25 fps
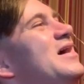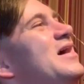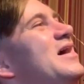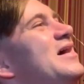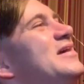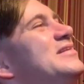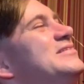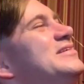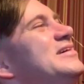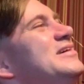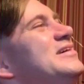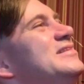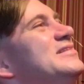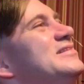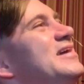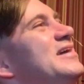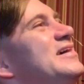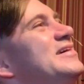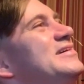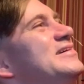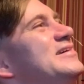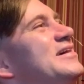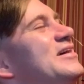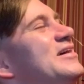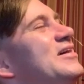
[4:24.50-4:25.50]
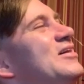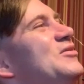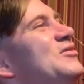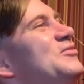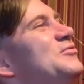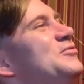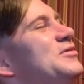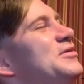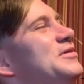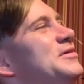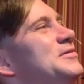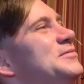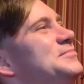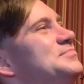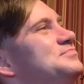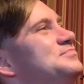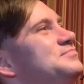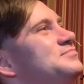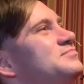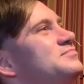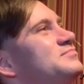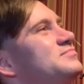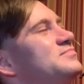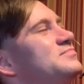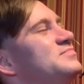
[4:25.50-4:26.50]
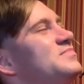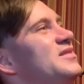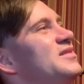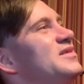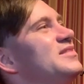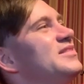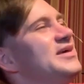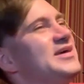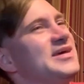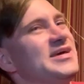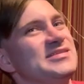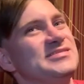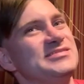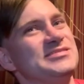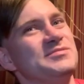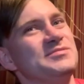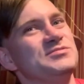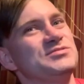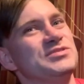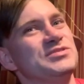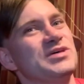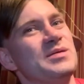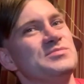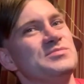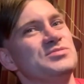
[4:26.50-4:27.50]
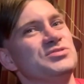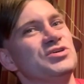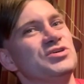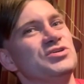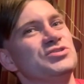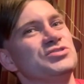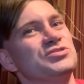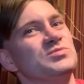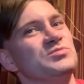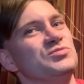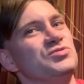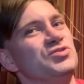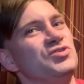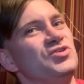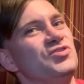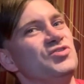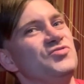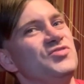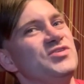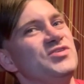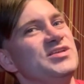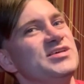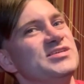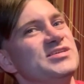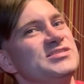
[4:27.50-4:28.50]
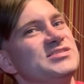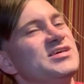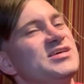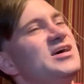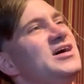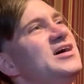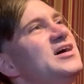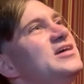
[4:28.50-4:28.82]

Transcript: I did like how, um, like, at sometimes there are some goofiness,